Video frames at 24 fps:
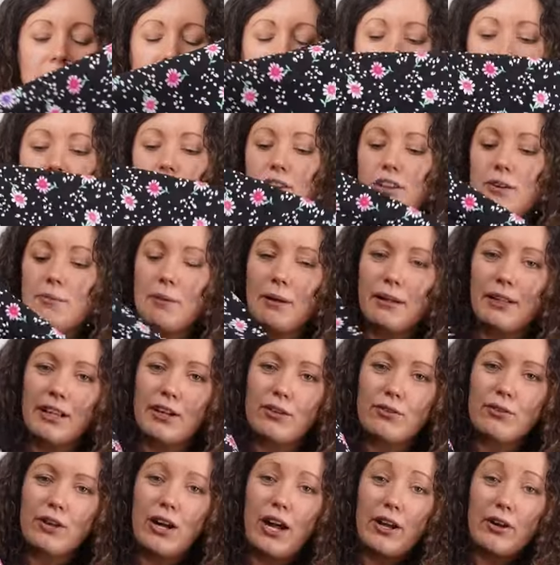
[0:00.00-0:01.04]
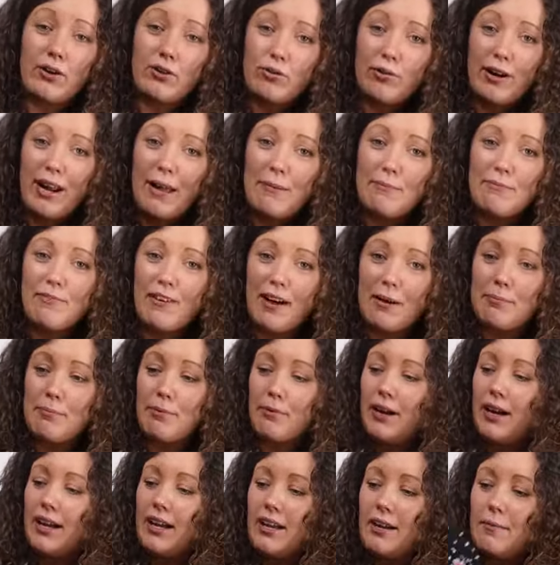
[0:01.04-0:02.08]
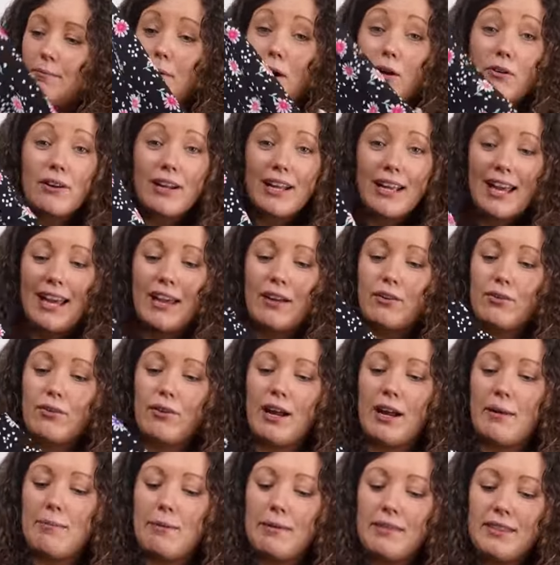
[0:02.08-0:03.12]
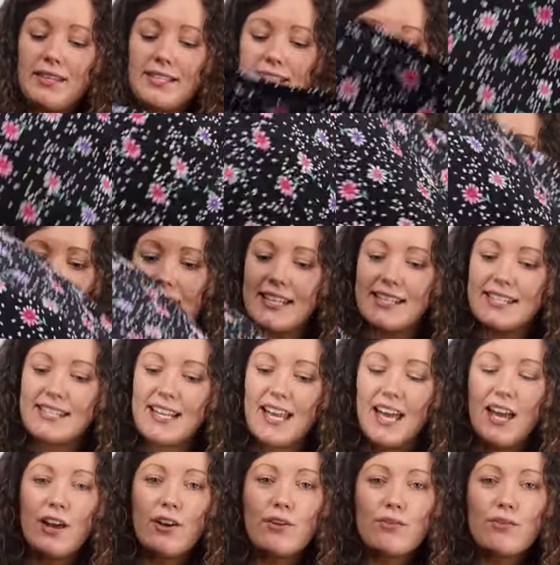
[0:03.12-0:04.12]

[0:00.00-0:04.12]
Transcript: Another crepe fabric, a Moroccan crepe in this case,